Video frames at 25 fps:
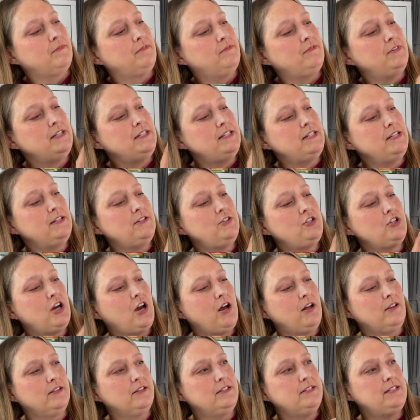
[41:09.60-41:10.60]
Vintage
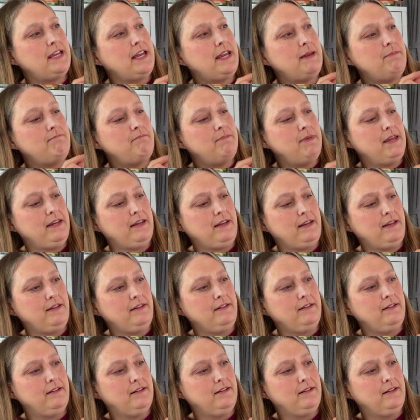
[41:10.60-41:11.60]
Holiday Mini,
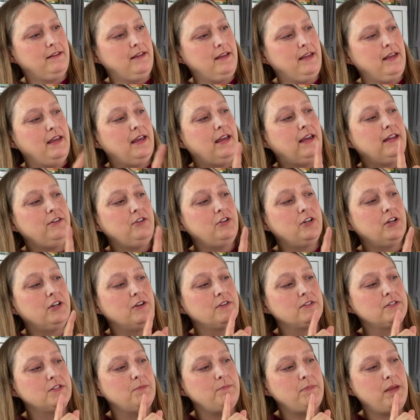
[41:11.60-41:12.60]
and you can
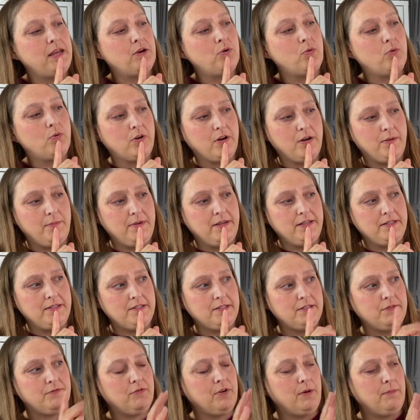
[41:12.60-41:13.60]
also make
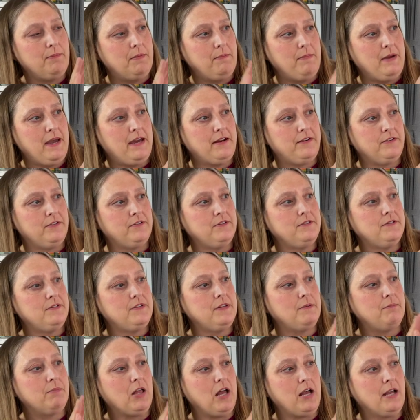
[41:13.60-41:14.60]
ornaments from the pattern,
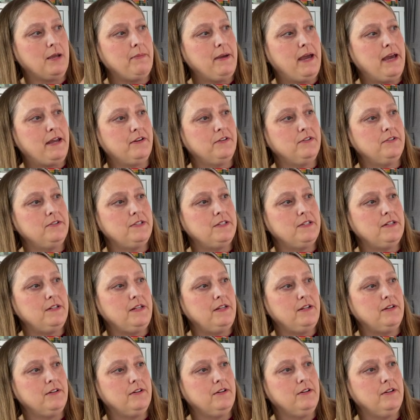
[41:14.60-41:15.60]
the block patterns in
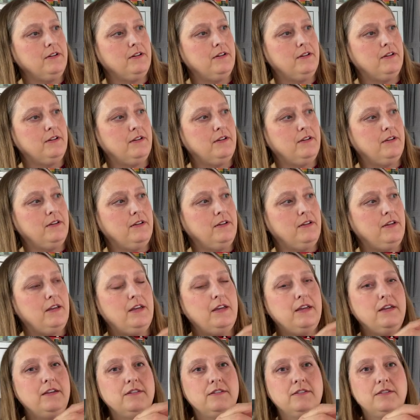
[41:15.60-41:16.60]
here.
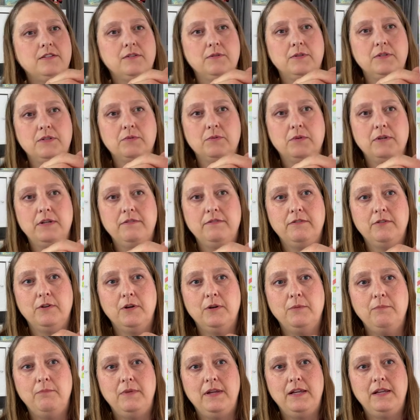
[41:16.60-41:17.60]
So it's one of
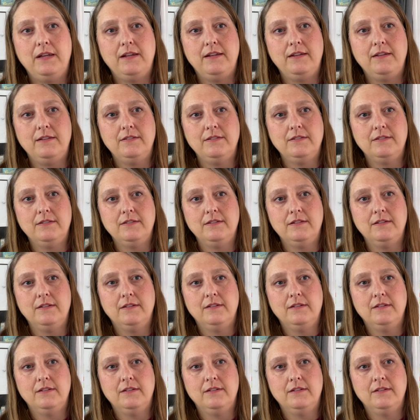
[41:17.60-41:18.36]
her minis.